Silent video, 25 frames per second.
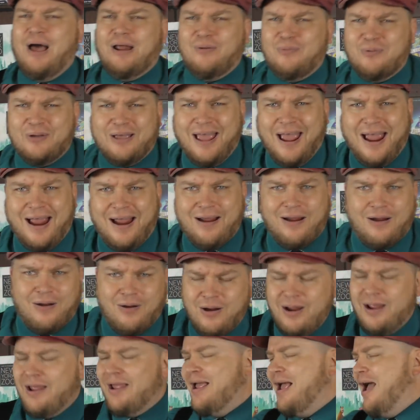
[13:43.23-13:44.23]
I don't care.
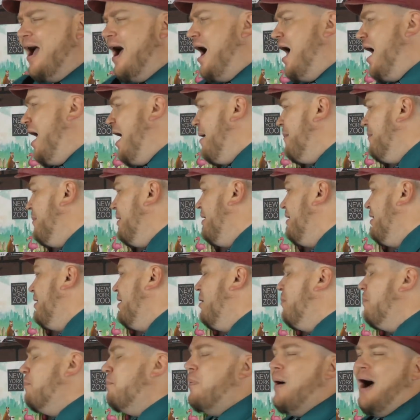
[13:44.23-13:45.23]
Um,
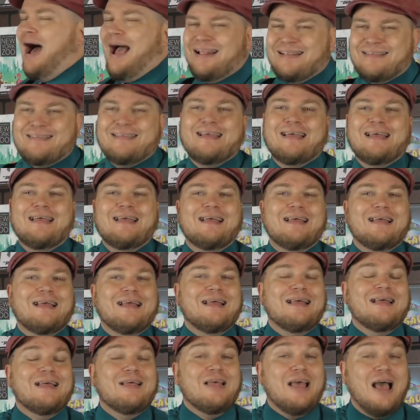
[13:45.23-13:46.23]
but
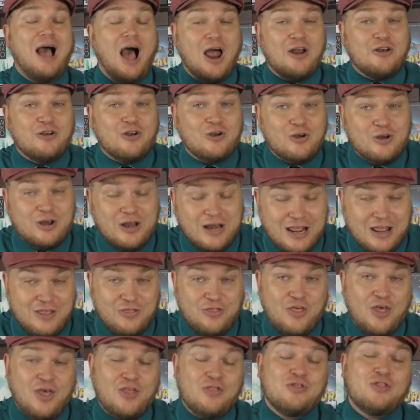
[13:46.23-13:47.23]
underneath
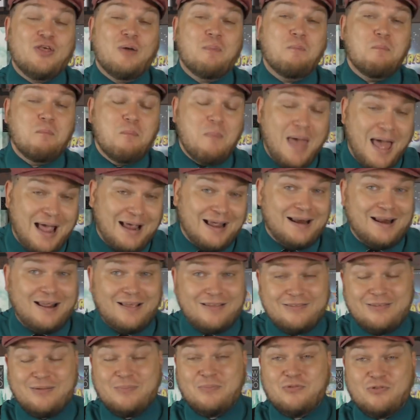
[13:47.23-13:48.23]
it, the
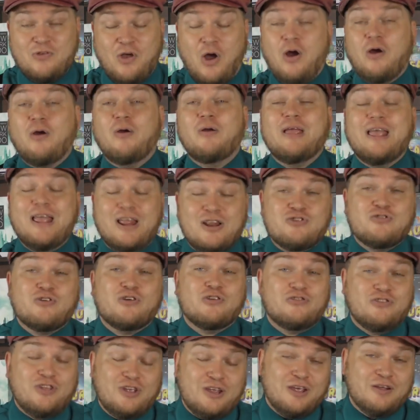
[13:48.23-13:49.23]
mechanisms are
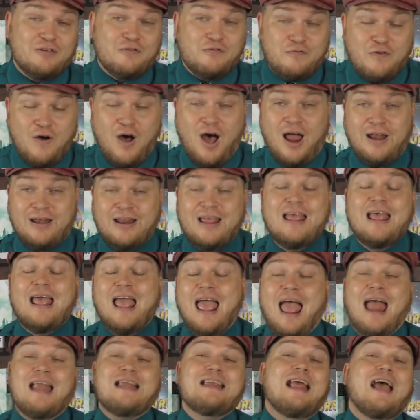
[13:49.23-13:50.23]
interesting and fun,
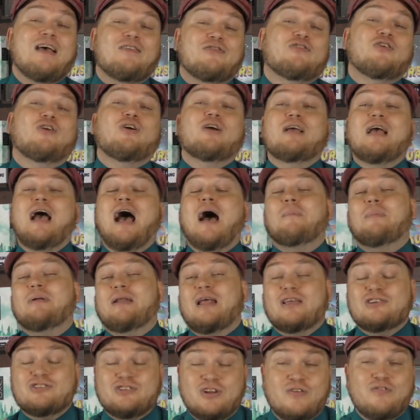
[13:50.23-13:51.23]
and yes, they're a
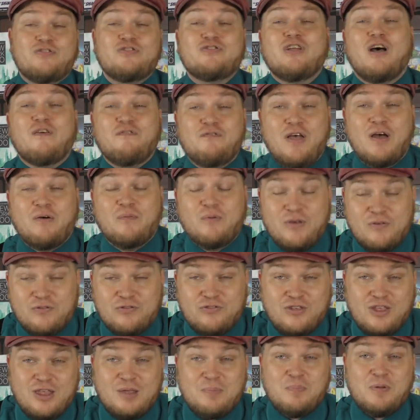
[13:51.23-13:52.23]
combination of stuff that we've
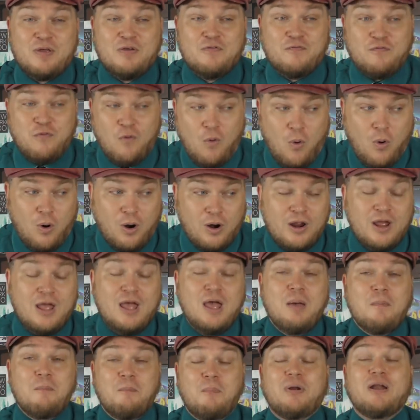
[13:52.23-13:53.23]
seen before,
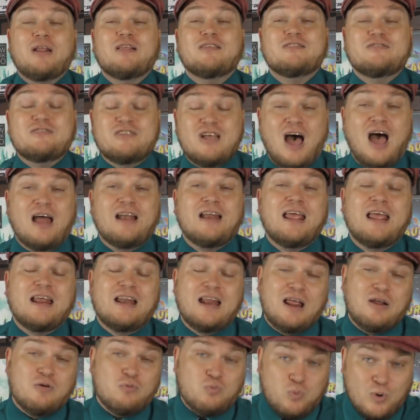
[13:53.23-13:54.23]
but it's done in
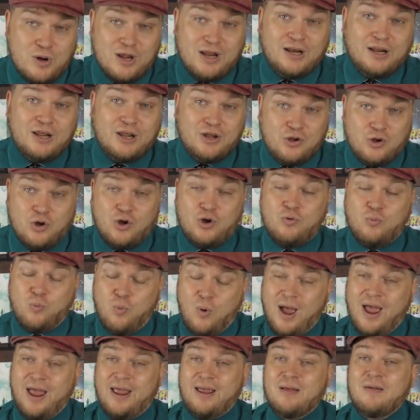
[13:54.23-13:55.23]
a really good
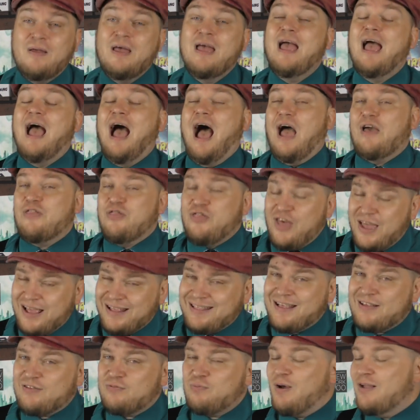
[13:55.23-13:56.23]
way. I think
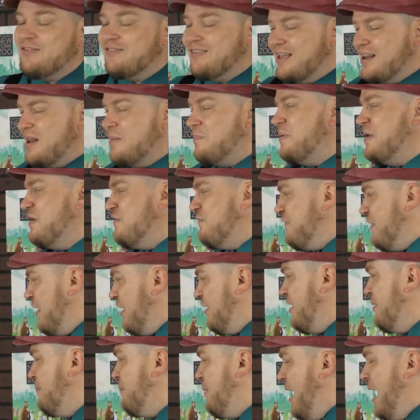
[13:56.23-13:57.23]
this one's going to be
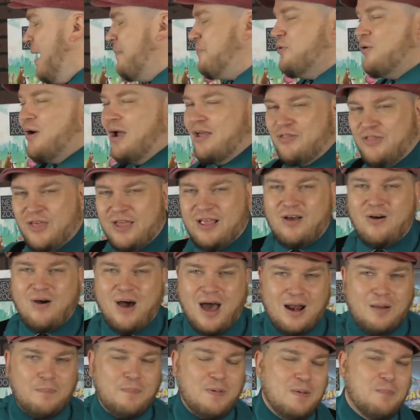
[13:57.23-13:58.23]
fairly popular. I think a
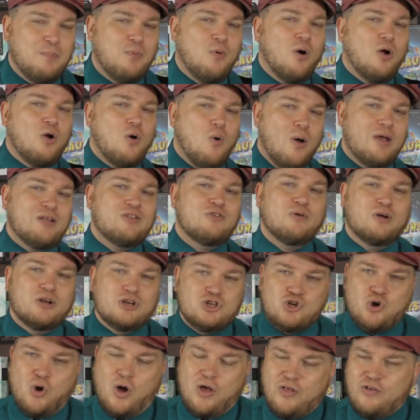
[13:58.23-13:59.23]
lot of people are going to
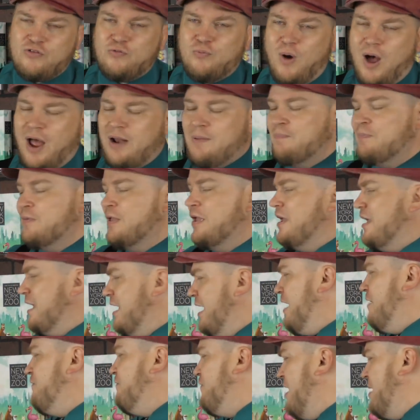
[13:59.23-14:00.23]
enjoy this one
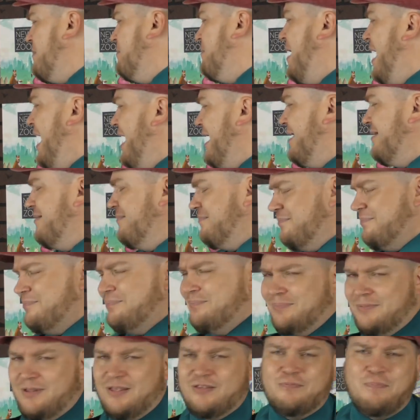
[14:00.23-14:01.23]
if they buy it
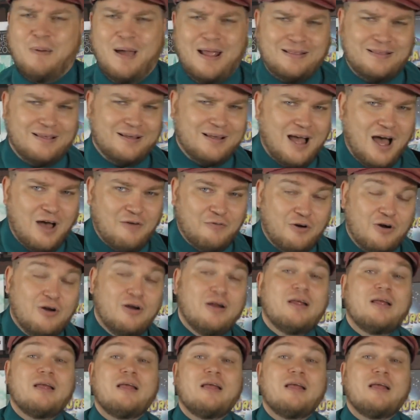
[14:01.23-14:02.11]
despite the cover.